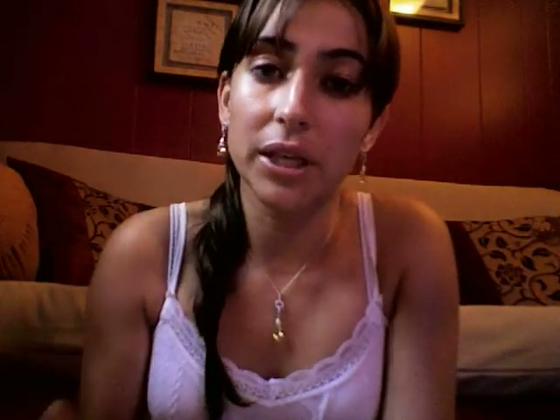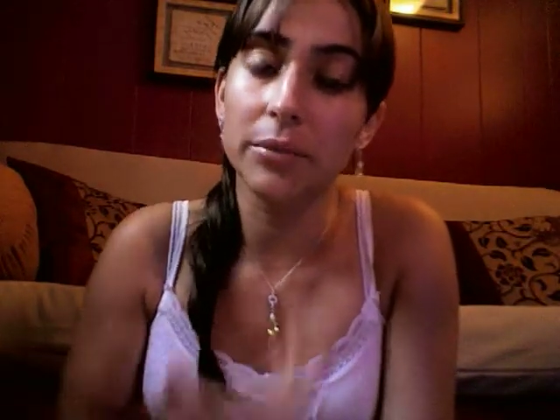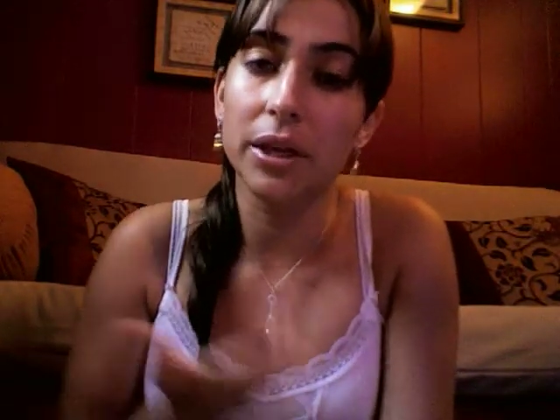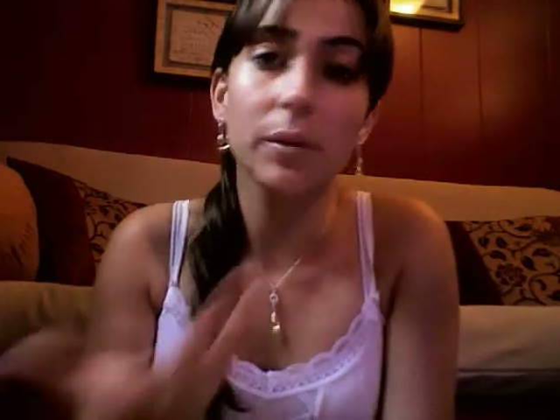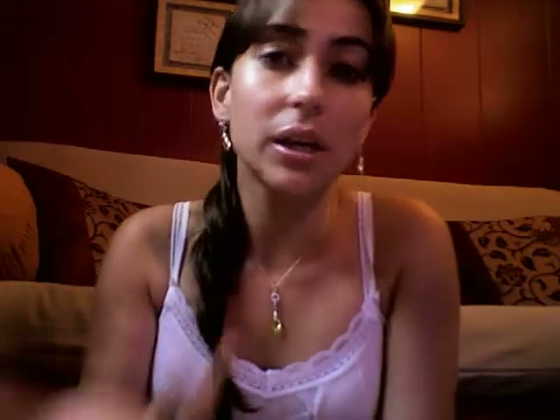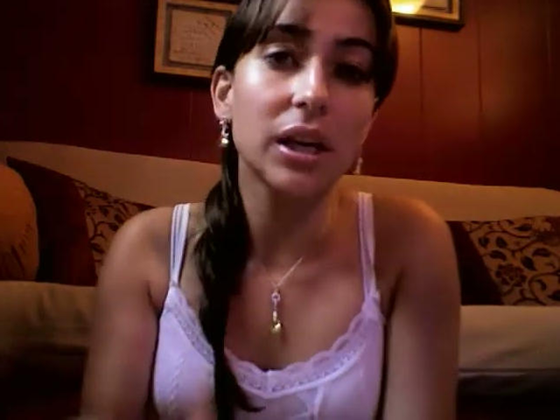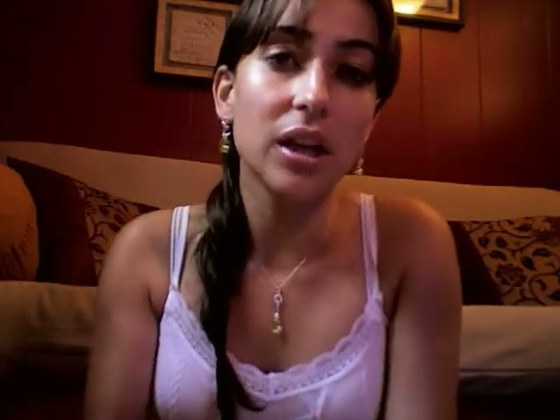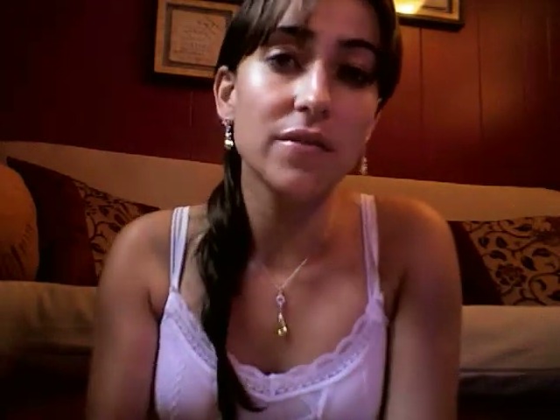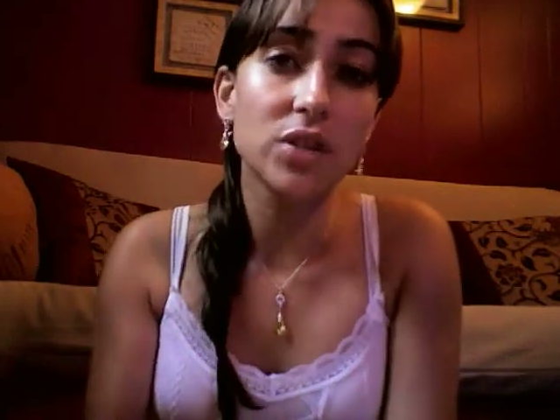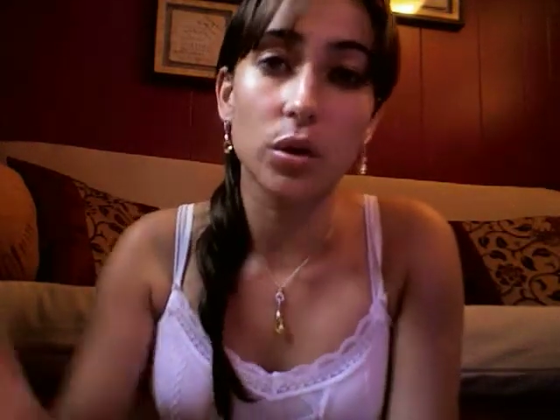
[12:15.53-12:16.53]
and maybe he
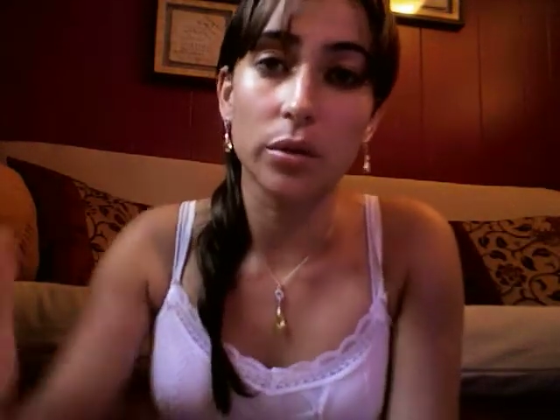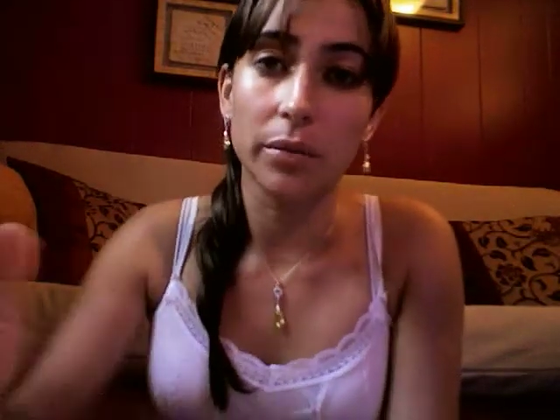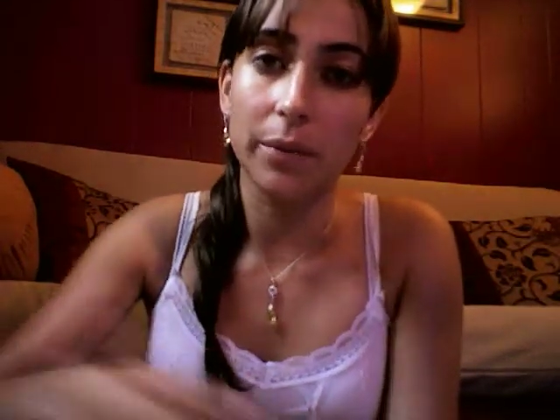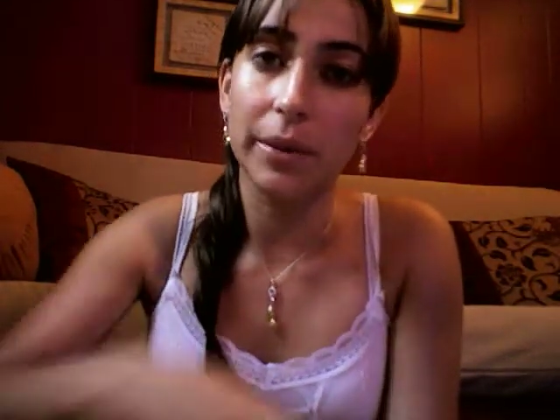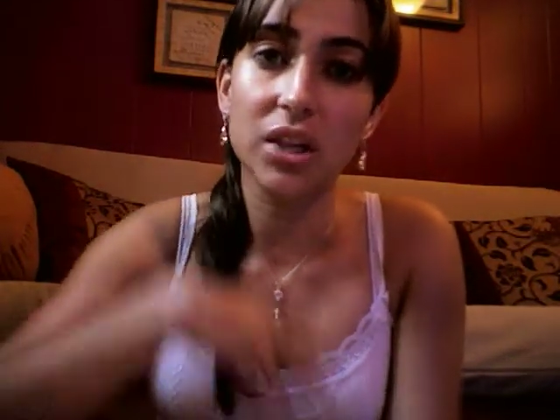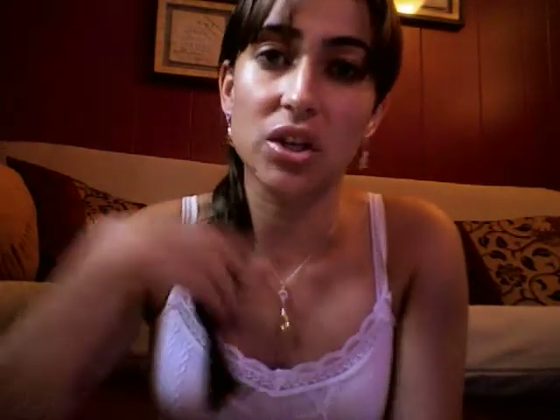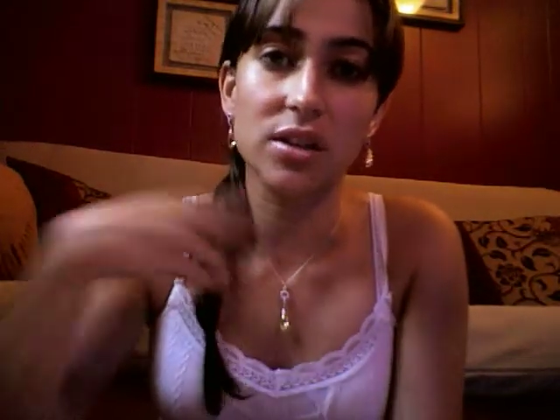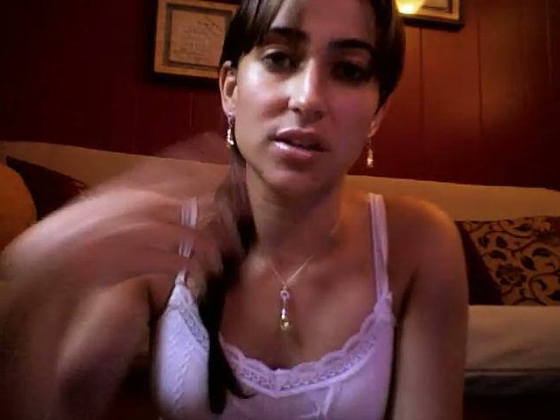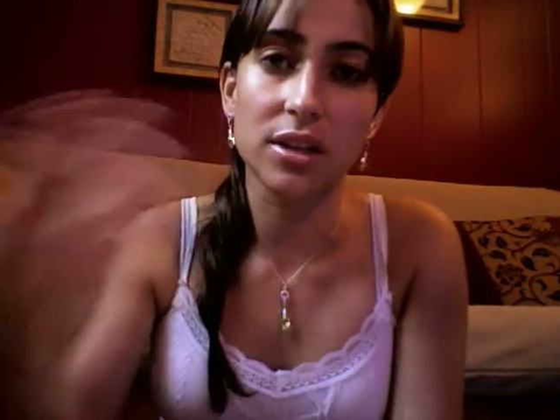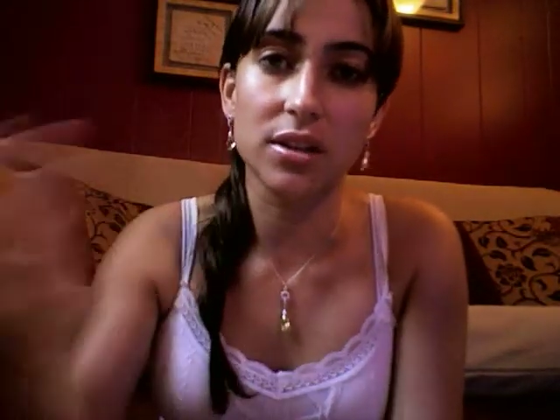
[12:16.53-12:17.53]
loves you, and maybe he
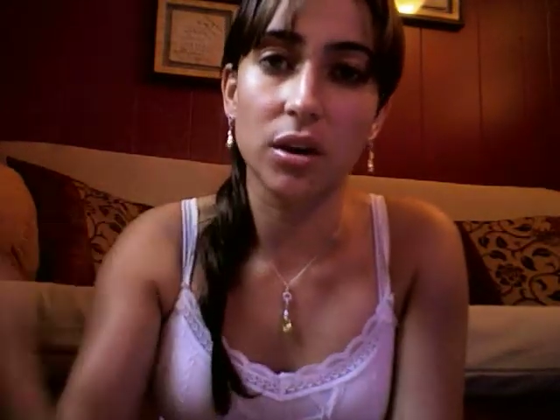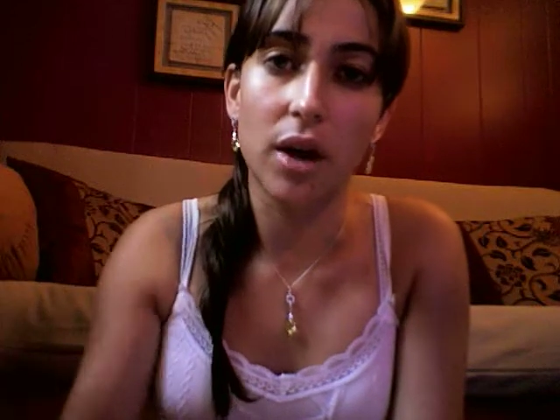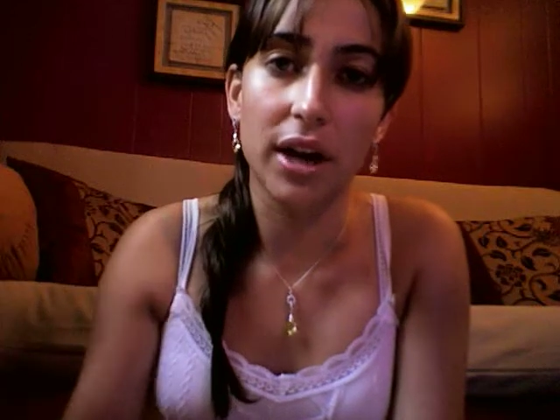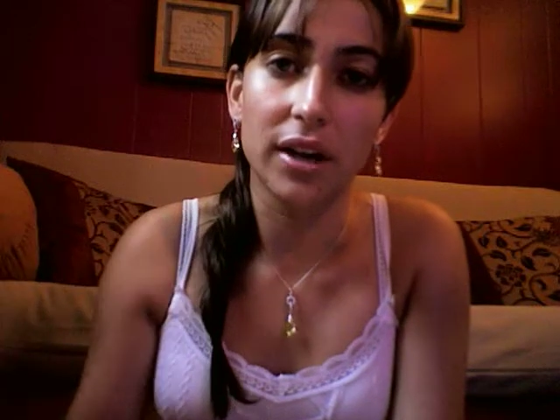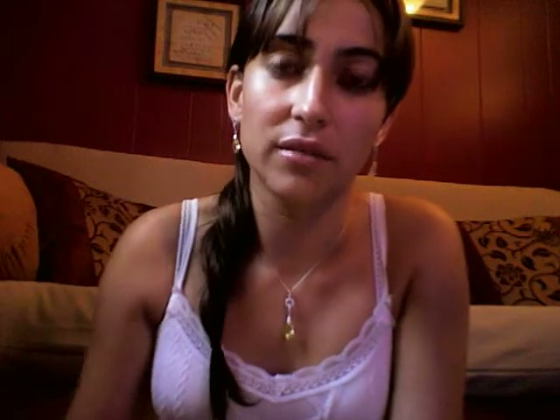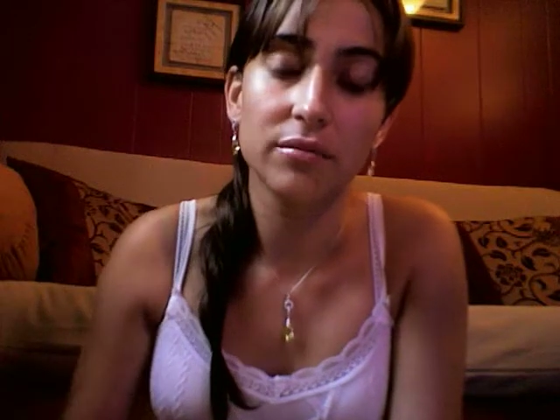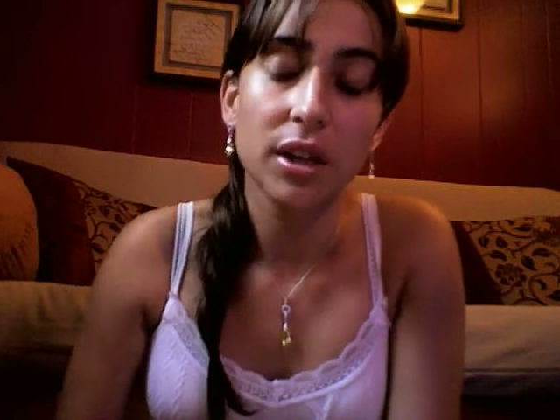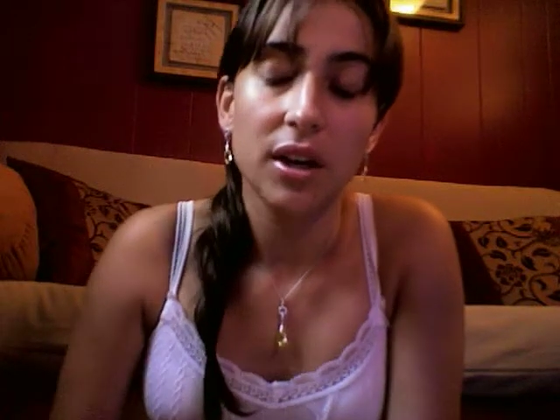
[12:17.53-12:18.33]
just doesn't know how to